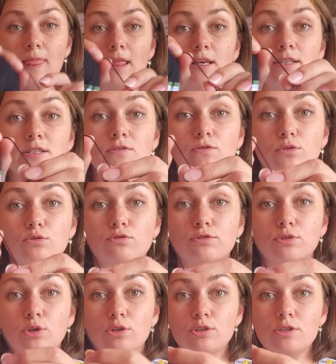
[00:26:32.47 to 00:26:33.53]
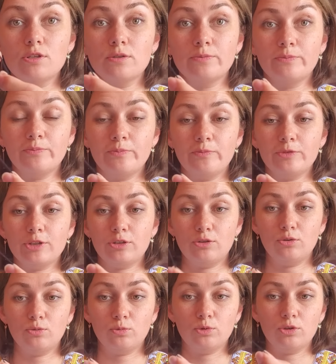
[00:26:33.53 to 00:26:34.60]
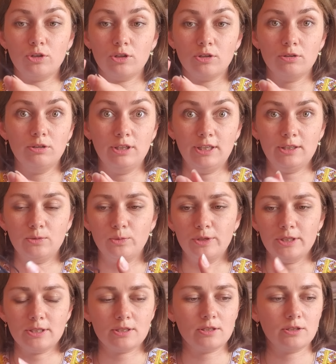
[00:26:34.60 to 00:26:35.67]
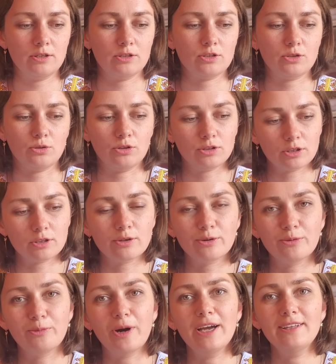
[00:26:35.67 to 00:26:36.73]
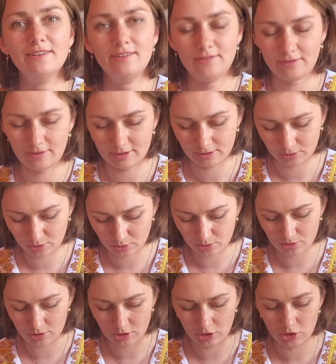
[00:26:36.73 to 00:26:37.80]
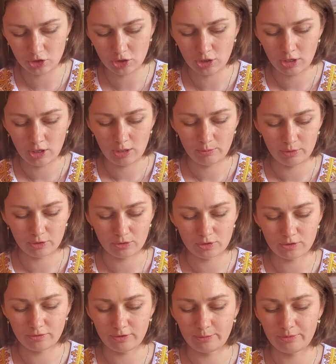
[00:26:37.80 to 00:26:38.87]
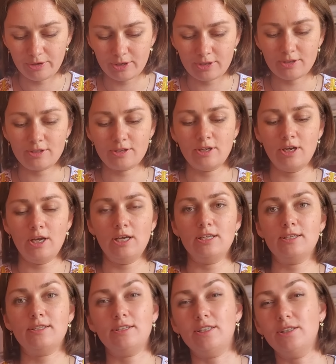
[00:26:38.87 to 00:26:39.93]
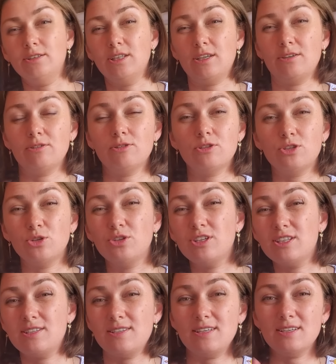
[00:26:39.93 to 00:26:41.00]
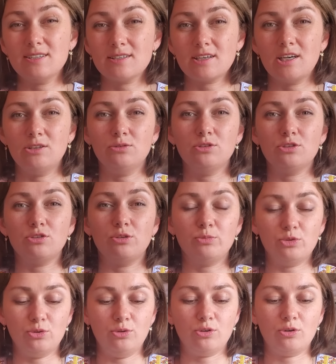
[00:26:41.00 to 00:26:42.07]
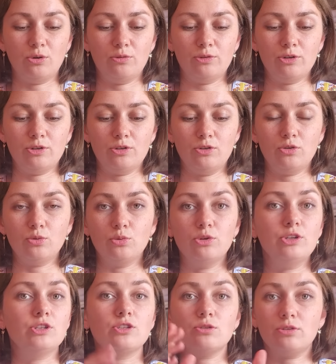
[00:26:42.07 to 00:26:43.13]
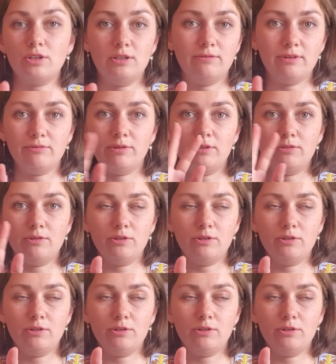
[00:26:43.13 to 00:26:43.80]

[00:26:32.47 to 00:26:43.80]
It's a wool floss that you would knit with, so it's quite difficult to stitch because the fabric is still like 36 count, so I'm doing over 2. It's not evenly